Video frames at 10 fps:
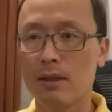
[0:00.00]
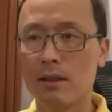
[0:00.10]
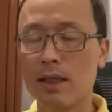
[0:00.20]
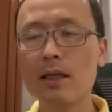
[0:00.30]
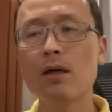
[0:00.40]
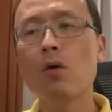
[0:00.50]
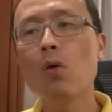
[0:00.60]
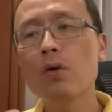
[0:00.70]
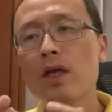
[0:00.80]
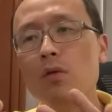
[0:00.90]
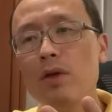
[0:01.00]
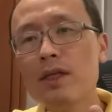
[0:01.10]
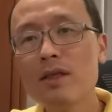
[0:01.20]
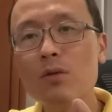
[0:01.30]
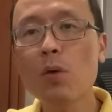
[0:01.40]
Then the only
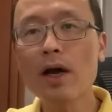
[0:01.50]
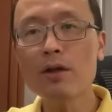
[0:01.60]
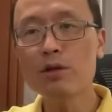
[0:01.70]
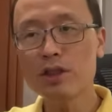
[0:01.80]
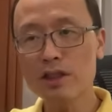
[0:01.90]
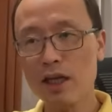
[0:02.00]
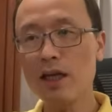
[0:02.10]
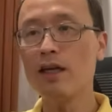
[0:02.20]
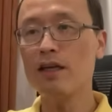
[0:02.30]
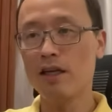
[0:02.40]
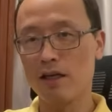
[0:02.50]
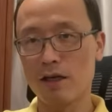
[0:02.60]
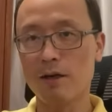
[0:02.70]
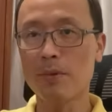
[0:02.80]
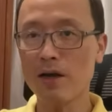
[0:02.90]
reason why you stay in
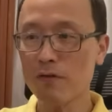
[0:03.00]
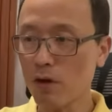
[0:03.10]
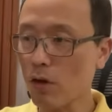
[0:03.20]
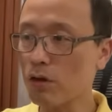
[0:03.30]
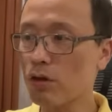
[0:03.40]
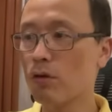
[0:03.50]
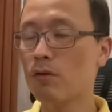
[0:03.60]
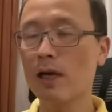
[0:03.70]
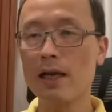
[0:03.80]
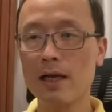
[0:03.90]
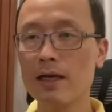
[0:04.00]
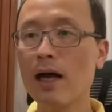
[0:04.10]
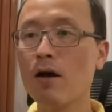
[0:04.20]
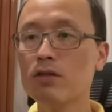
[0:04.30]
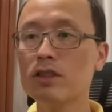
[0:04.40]
a private condo and landed
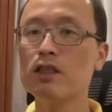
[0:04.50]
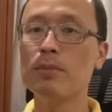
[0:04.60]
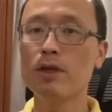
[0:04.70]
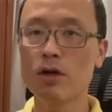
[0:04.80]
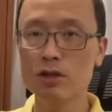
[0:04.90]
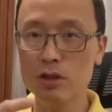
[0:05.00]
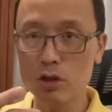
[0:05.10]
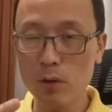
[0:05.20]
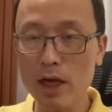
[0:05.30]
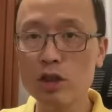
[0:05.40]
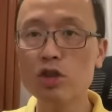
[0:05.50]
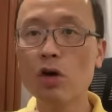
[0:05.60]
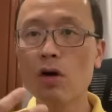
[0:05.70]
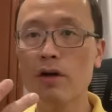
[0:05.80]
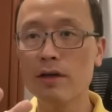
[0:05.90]
house is because you
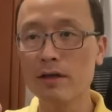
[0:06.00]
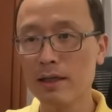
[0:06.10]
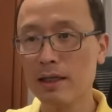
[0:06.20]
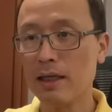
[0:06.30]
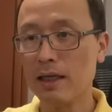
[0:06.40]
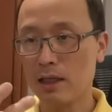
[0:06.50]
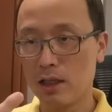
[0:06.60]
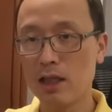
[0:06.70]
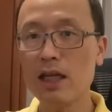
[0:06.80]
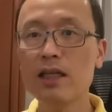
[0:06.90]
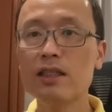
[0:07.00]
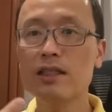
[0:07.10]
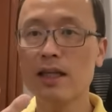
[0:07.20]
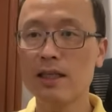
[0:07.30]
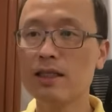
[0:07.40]
enjoy things
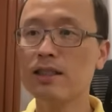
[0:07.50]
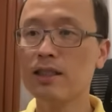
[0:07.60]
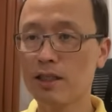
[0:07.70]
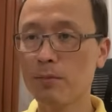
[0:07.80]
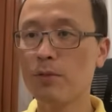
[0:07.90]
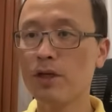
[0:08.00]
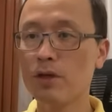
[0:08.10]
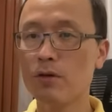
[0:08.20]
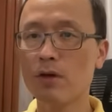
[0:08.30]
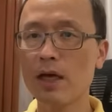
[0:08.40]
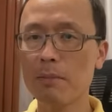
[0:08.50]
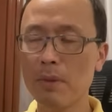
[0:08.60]
that this thing bring you, okay?